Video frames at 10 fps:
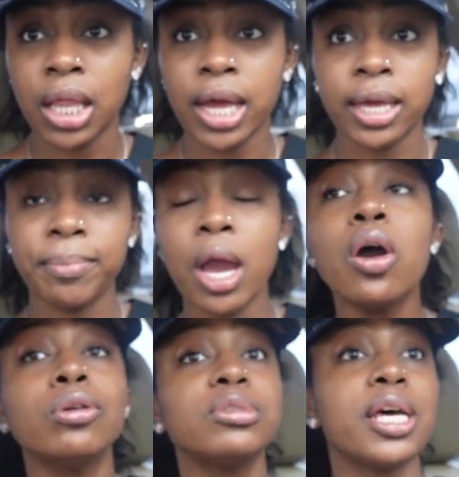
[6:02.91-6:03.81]
Like my
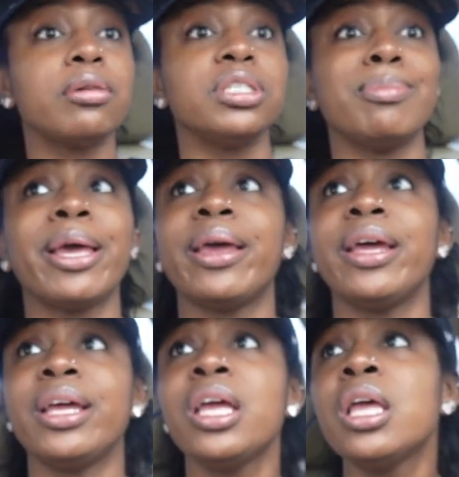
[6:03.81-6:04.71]
hometown is
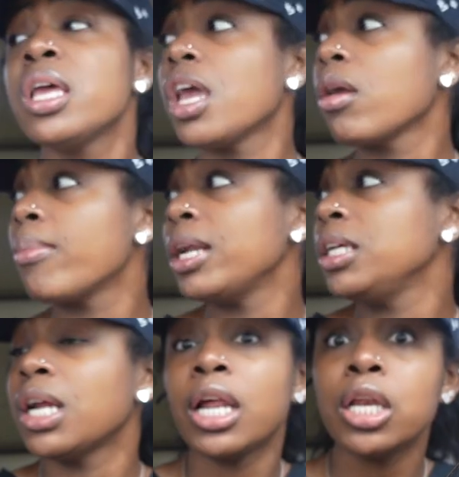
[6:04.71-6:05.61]
bad.
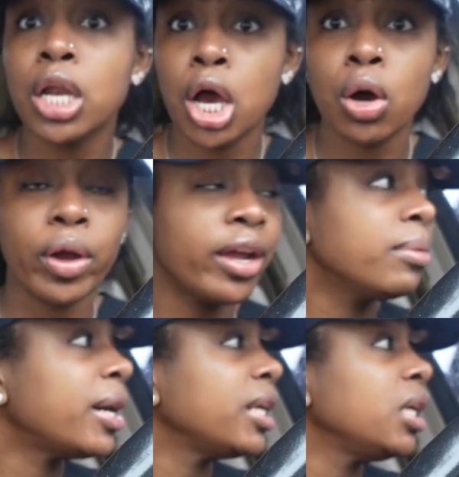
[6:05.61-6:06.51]
Everybody and I know
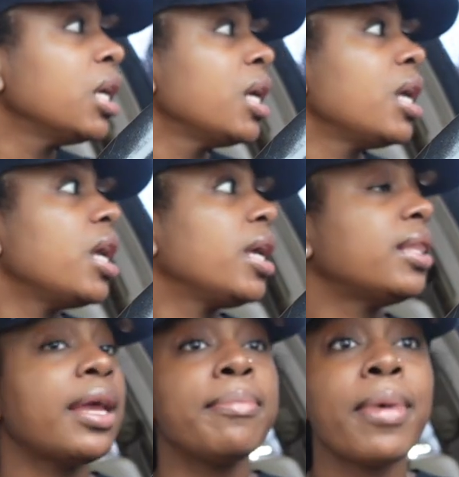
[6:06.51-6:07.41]
everybody
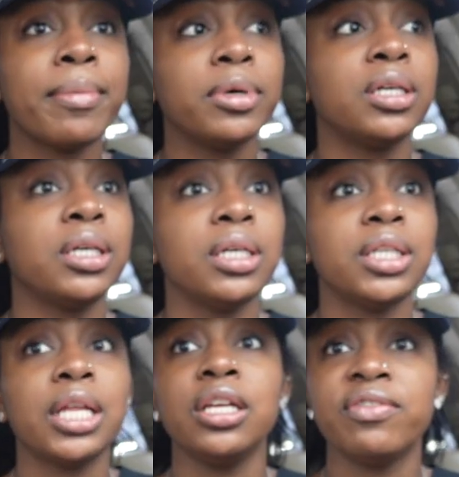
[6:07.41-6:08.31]
and they mama
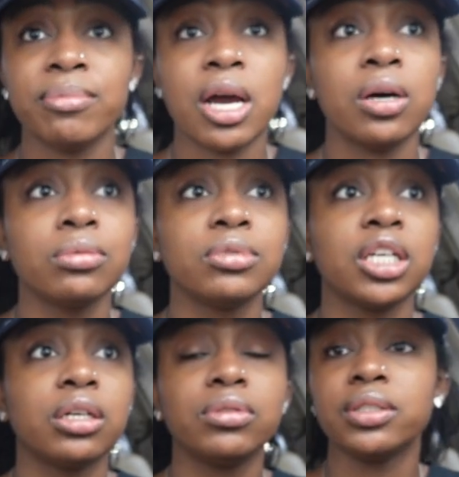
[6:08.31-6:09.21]
that live in my
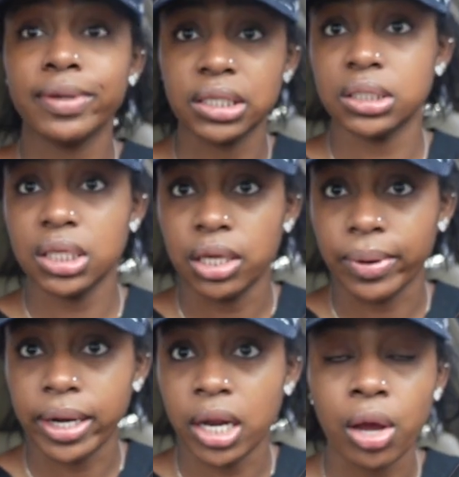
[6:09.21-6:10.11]
hometown is fucking sick
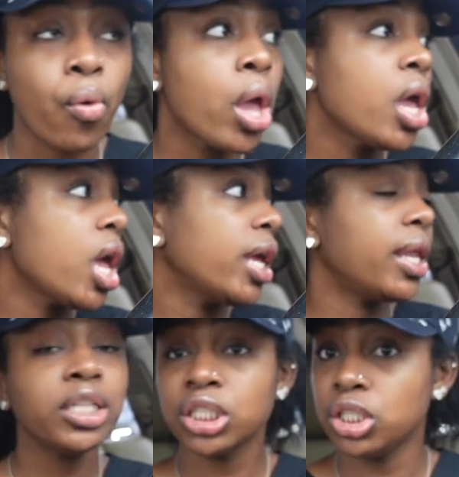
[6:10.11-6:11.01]
right now. And
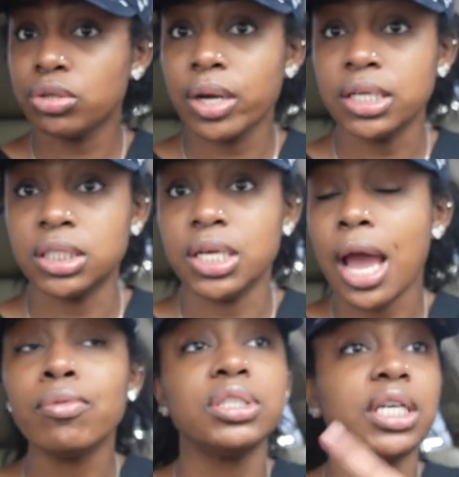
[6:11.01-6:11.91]
that shit is crazy.
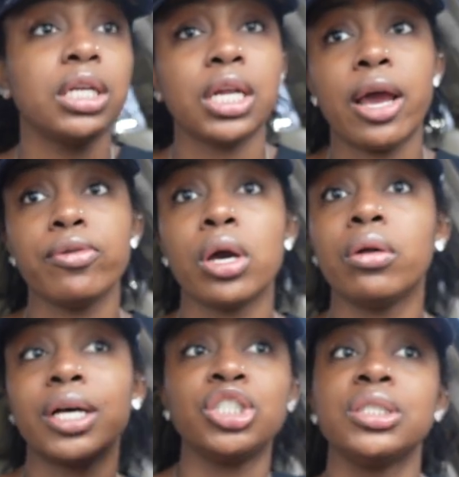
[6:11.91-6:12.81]
I was in and out. Y'all
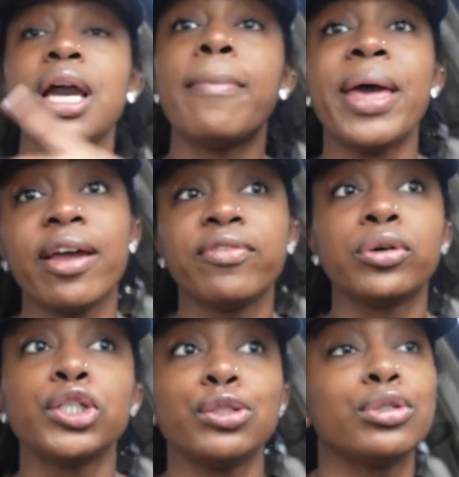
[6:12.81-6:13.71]
know I just got back for
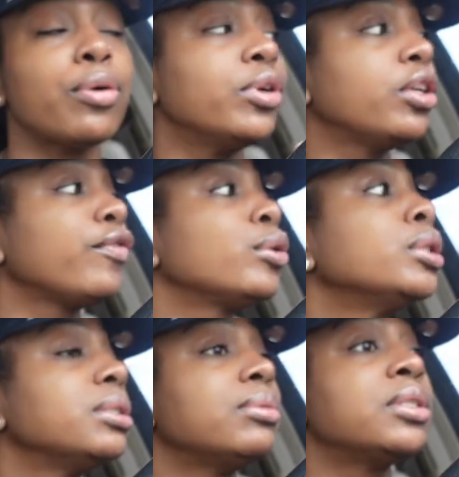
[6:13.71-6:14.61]
Christmas. I went there for
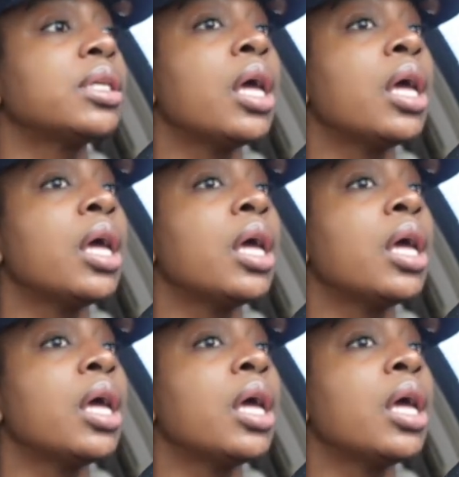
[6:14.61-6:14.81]
Christmas.